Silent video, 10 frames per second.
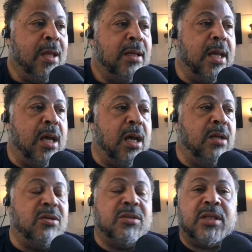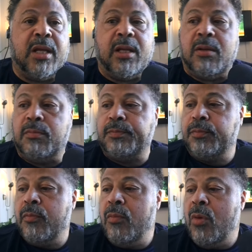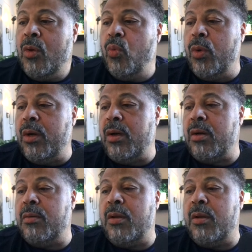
Now, understand, we're